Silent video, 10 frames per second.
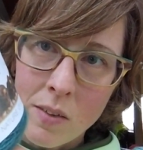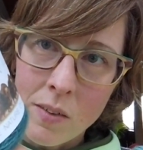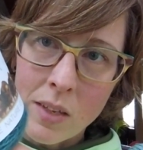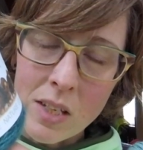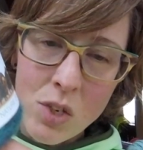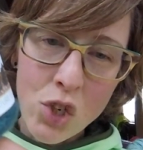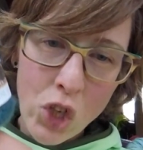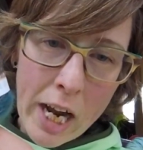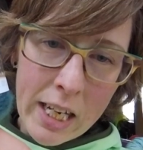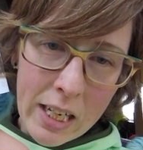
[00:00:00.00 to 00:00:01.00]
It's
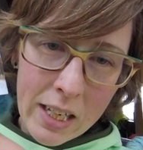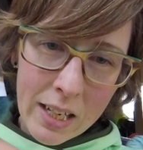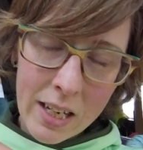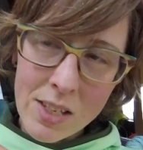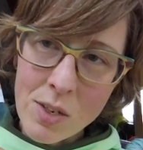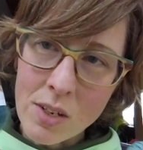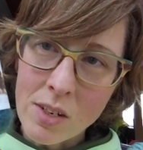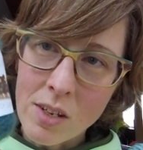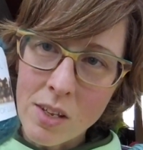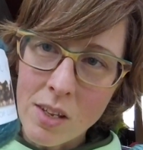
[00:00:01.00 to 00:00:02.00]
shiny. It's
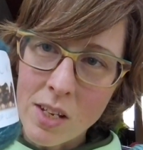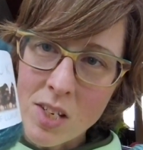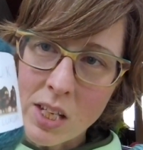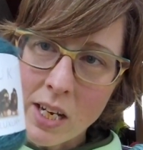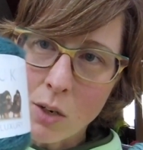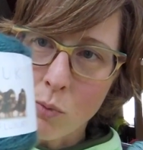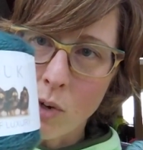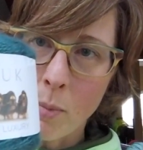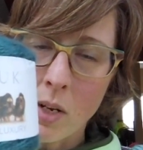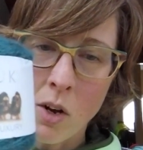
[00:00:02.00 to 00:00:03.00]
like a
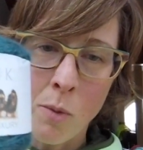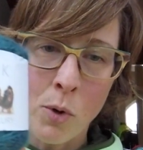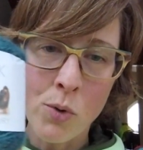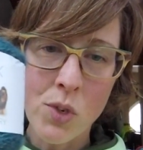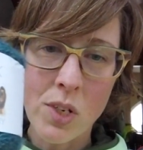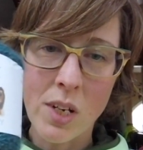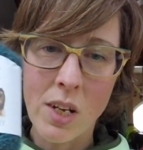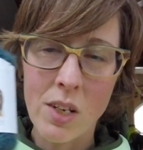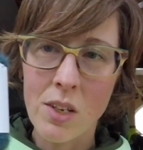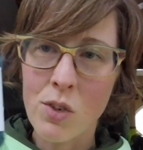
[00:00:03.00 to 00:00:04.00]
ribbon almost.
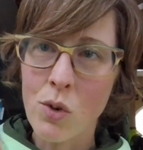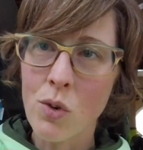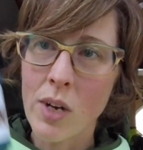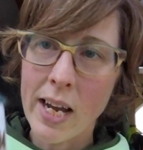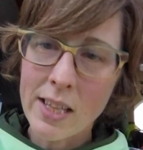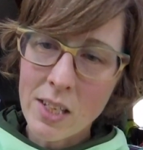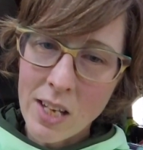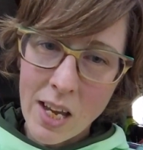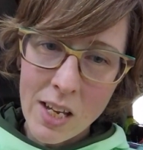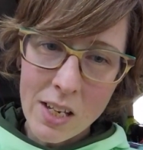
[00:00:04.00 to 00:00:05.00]
So, and the
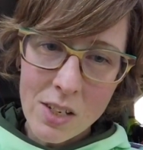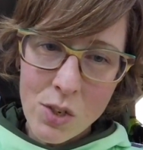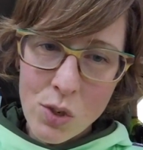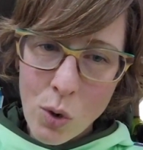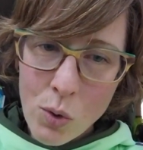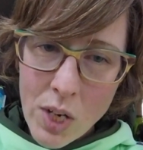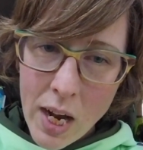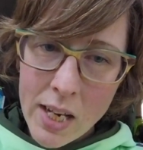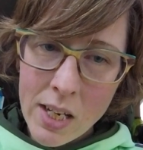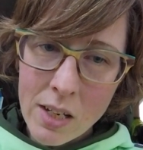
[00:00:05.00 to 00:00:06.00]
cake is so
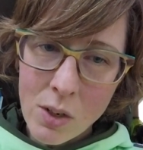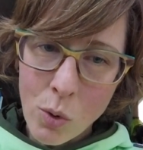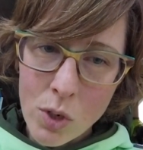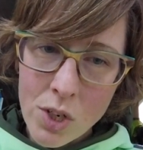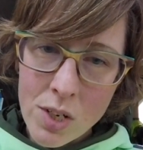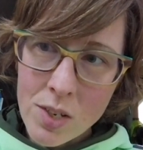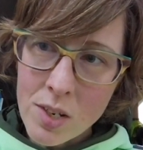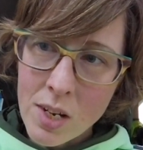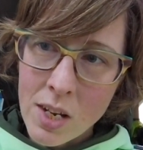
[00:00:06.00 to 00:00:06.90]
tiny and gorgeous.